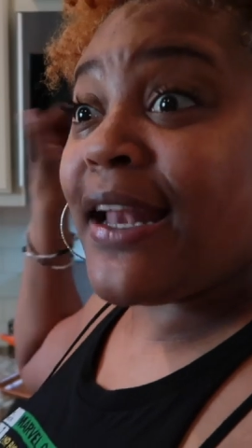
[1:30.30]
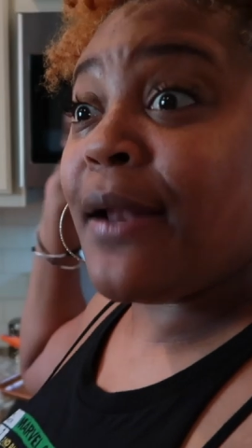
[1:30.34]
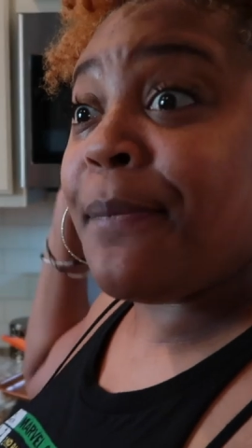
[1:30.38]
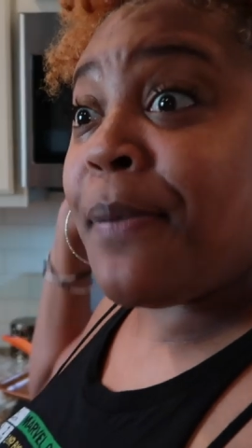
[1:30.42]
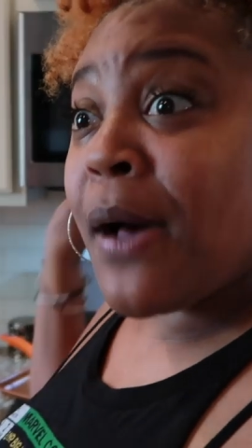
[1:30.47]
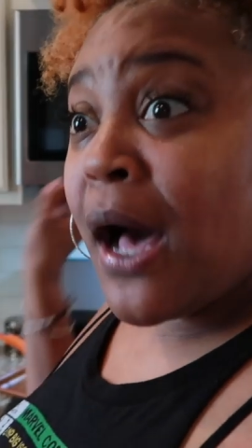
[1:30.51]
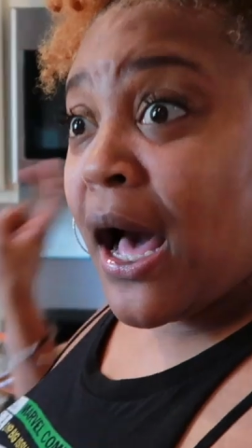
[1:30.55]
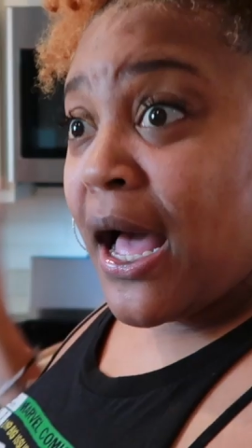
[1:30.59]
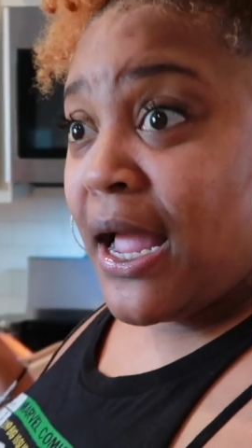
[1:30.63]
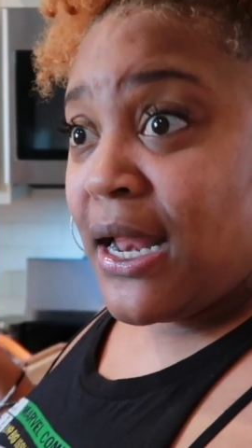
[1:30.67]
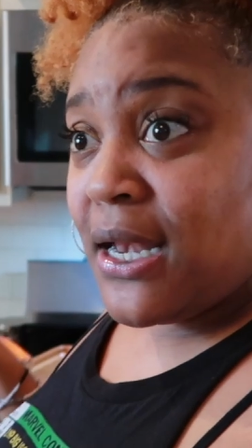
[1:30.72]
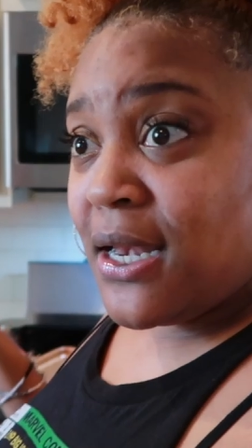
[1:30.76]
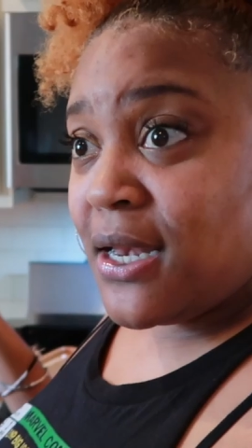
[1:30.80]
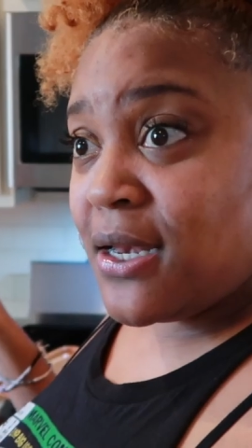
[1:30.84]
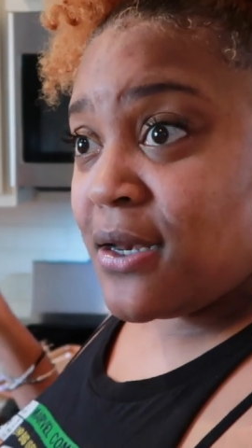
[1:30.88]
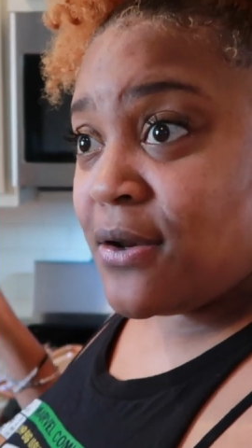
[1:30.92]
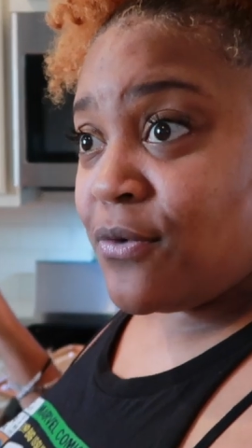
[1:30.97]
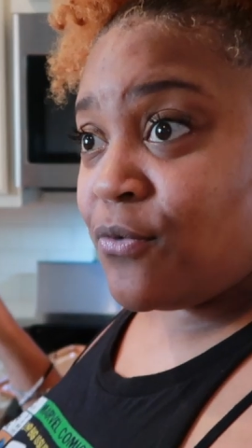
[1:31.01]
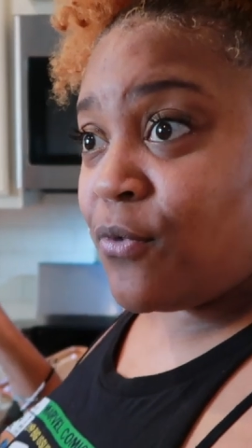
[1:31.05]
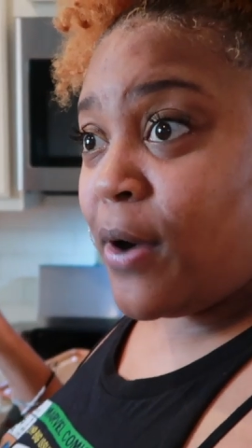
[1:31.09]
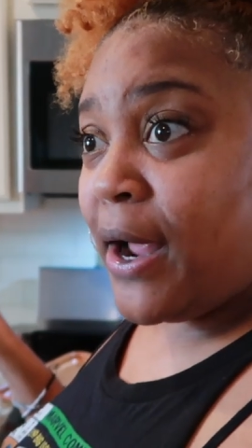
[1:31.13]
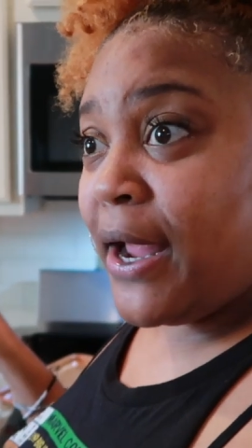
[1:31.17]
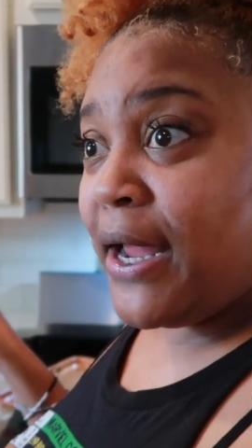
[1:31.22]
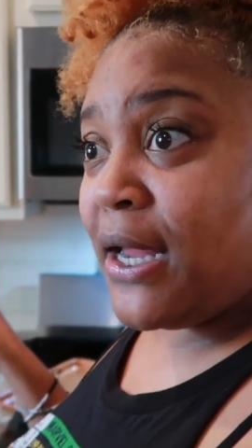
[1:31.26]
and a pot,
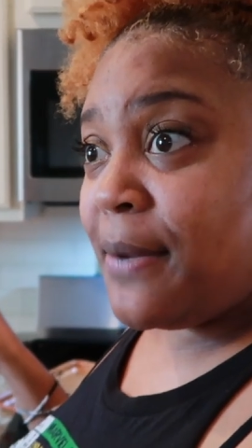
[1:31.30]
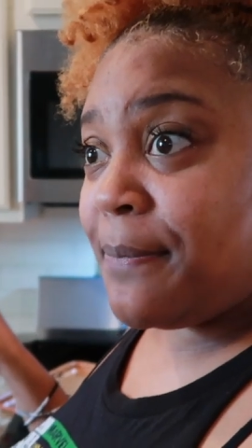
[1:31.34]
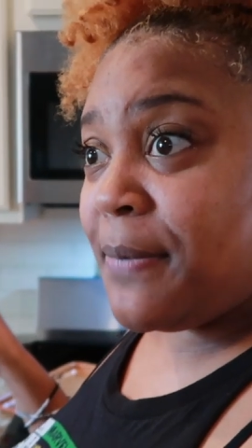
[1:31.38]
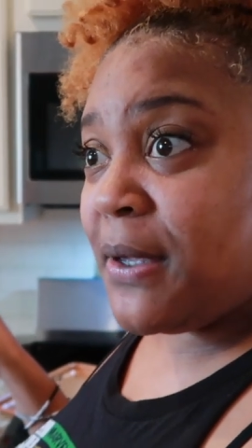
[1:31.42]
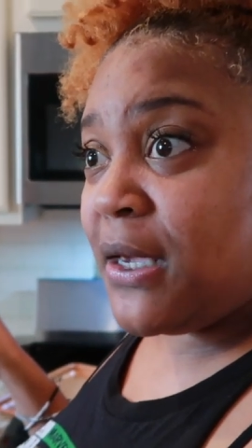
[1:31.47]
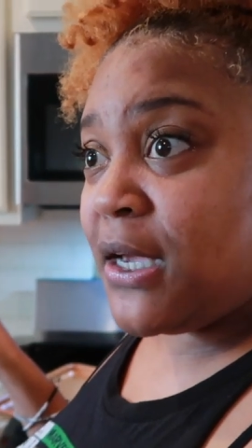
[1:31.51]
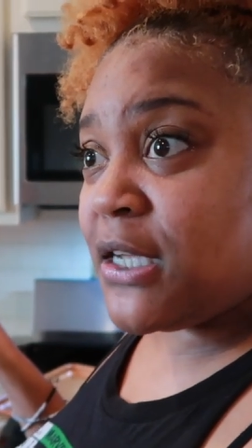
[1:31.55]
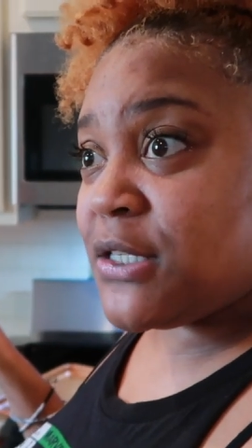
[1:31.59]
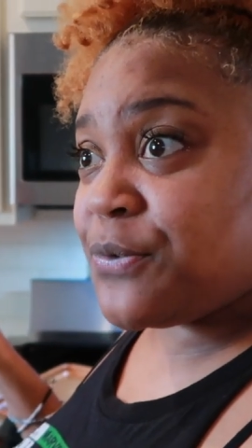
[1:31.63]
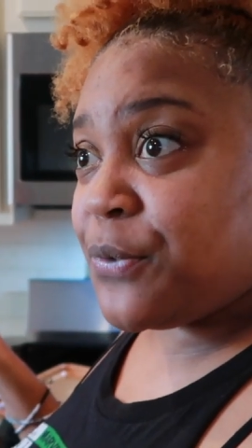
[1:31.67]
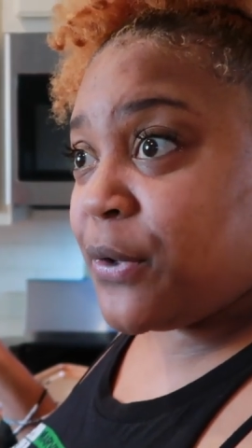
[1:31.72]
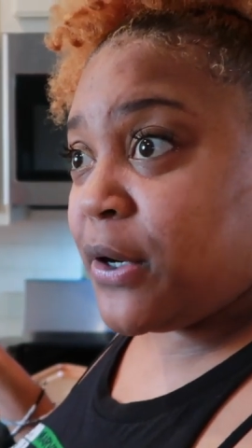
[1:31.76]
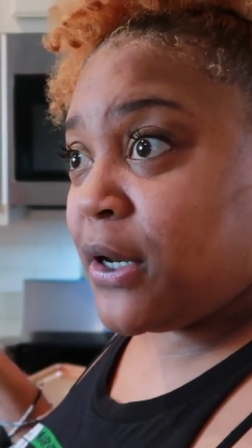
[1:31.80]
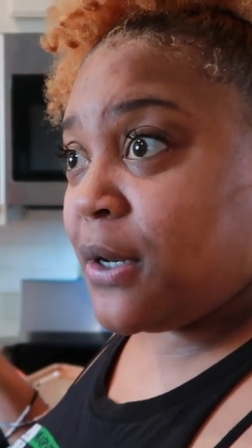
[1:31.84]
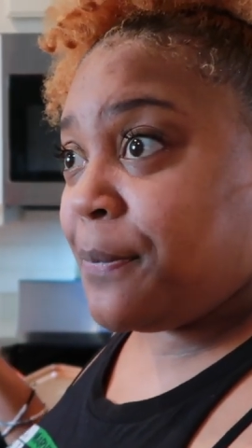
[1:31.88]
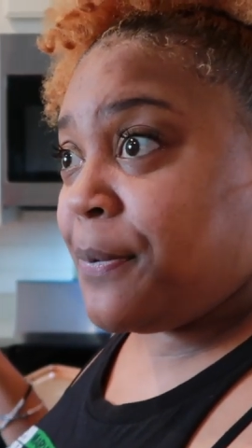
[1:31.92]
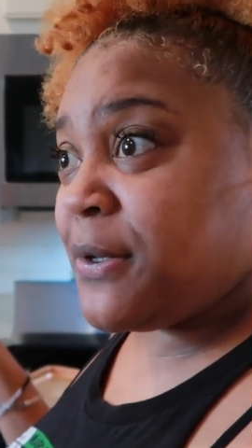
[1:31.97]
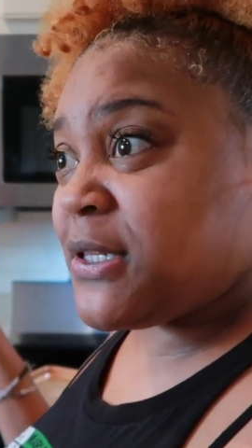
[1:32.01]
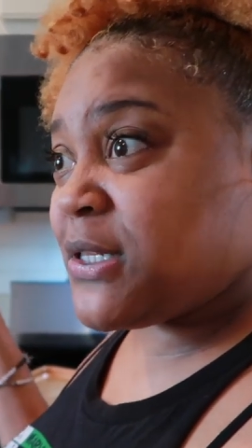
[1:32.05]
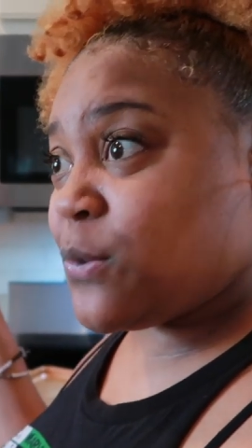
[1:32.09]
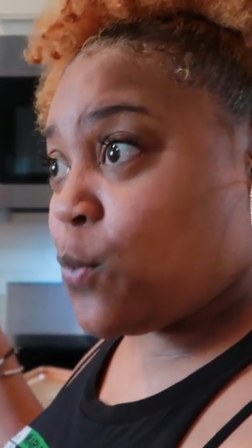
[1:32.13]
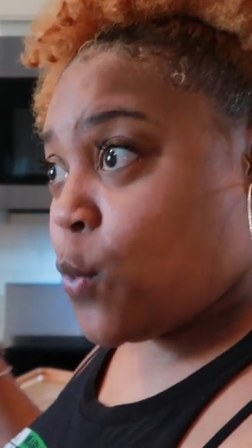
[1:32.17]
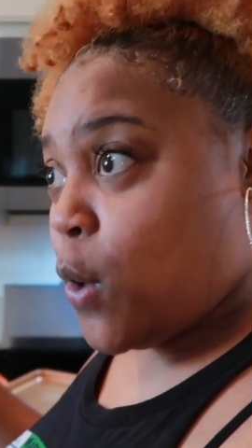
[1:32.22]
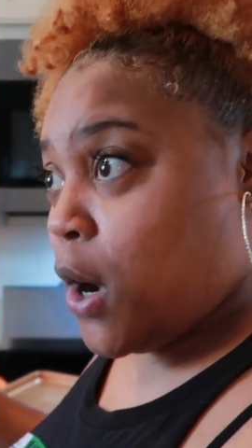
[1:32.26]
right? Because we're gonna
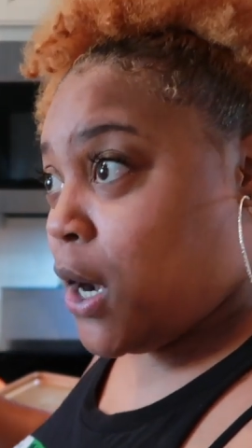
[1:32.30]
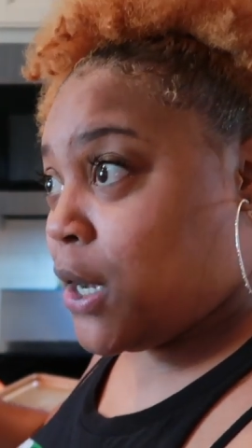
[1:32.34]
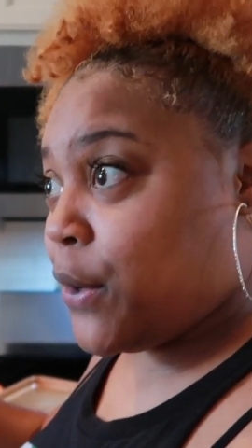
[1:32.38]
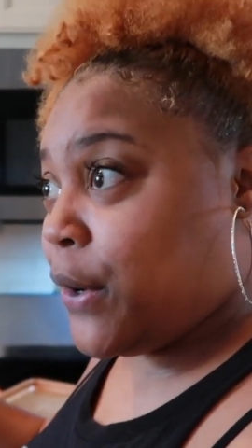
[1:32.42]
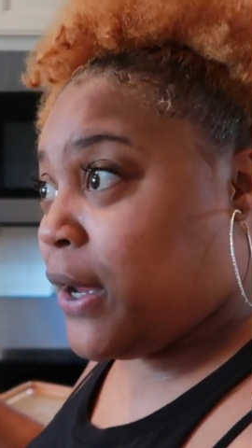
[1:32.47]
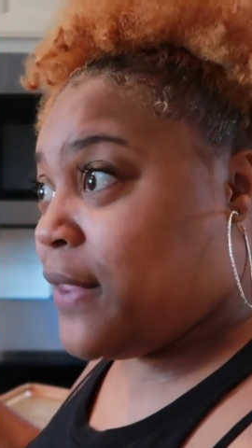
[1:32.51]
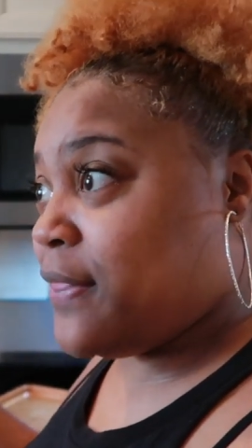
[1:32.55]
put some water